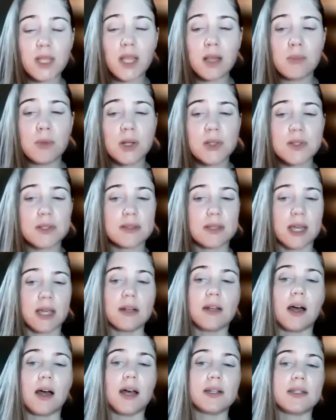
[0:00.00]
I'm also
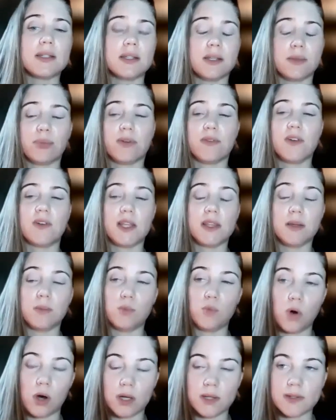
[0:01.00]
saying not to provide
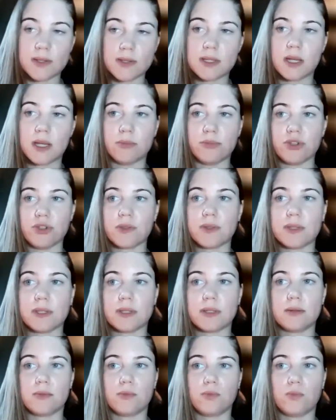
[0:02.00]
them wants. I'm
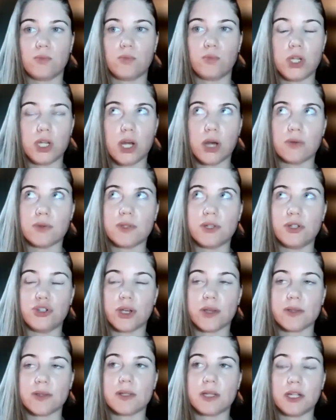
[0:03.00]
just
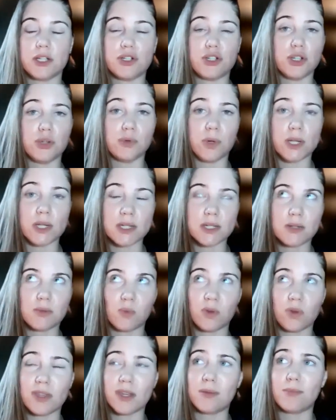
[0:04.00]
suggesting do it
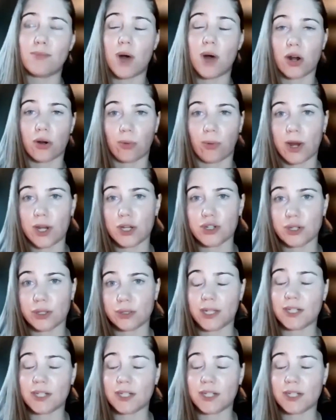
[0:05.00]
within moderation.